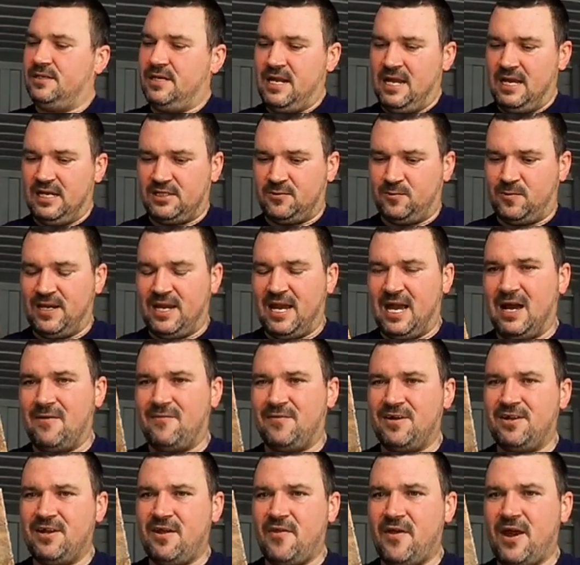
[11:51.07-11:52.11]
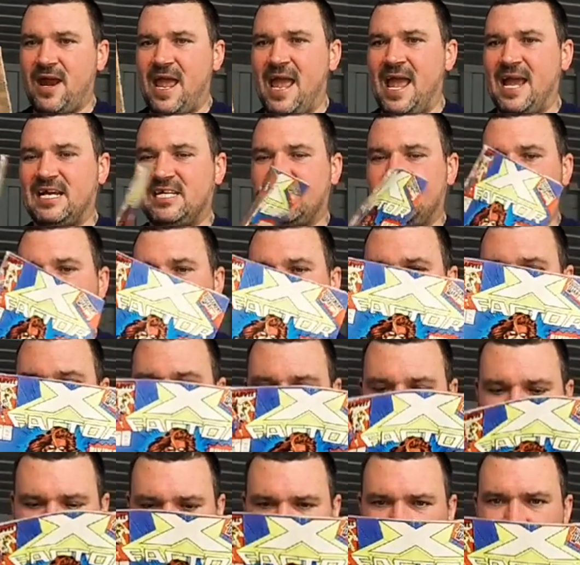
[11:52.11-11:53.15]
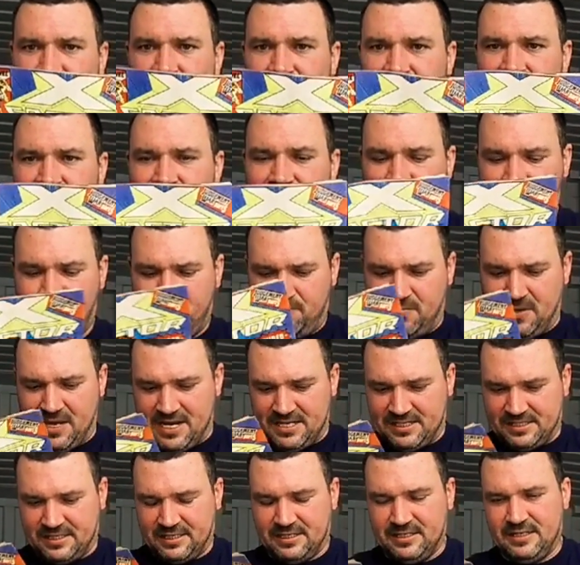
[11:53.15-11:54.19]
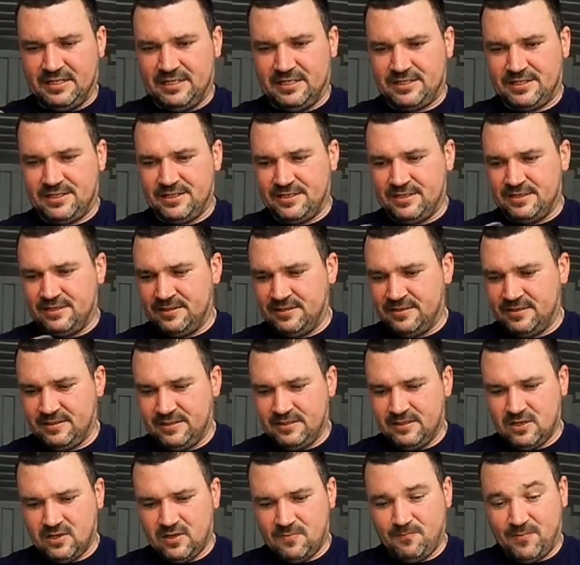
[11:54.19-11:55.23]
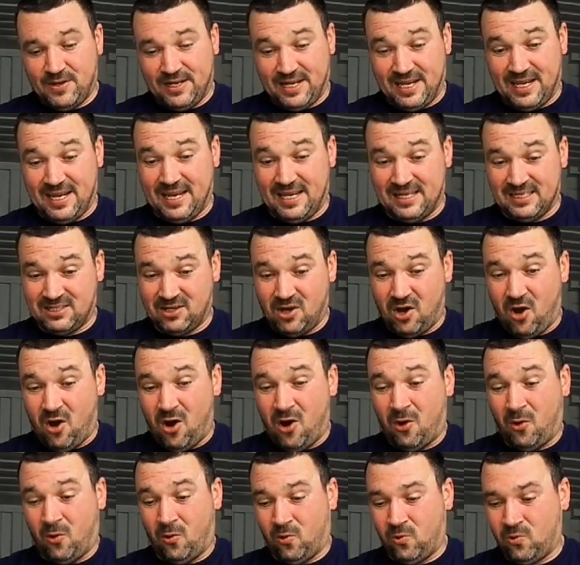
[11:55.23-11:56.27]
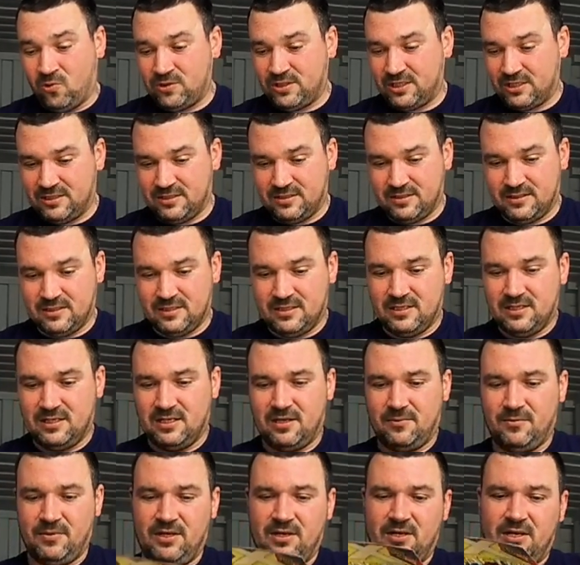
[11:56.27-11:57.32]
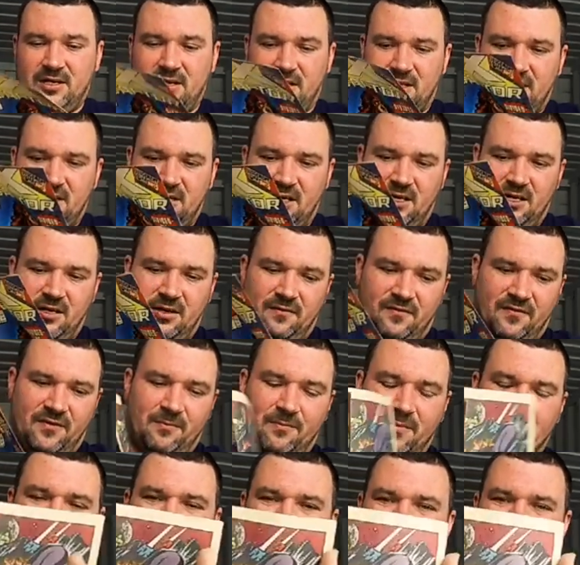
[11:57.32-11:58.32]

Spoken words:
Next we have another X-Men. This one's not in the best condition, but it is old. I mean, look at the color of the